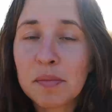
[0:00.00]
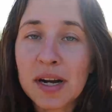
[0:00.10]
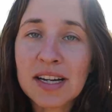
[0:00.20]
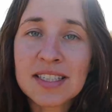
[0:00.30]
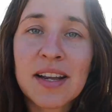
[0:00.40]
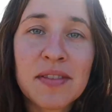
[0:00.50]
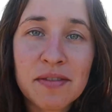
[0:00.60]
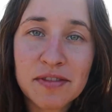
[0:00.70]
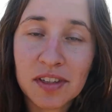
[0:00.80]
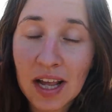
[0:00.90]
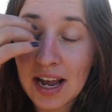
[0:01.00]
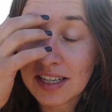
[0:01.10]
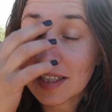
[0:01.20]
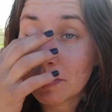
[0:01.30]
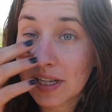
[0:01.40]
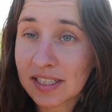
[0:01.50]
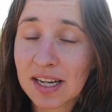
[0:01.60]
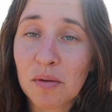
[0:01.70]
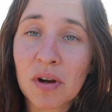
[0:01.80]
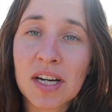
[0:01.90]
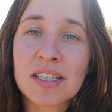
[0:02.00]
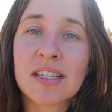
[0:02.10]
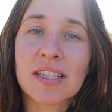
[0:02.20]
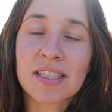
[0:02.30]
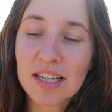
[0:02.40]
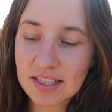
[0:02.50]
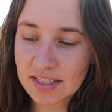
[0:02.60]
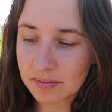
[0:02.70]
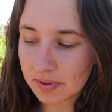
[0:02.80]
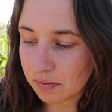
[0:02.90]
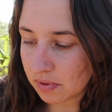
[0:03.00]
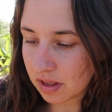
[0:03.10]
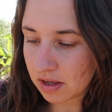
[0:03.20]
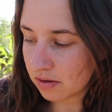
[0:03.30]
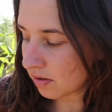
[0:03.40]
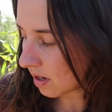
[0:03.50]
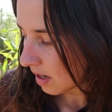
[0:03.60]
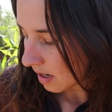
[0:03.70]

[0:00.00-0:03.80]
But I saved them for last because I wanted to discuss something with you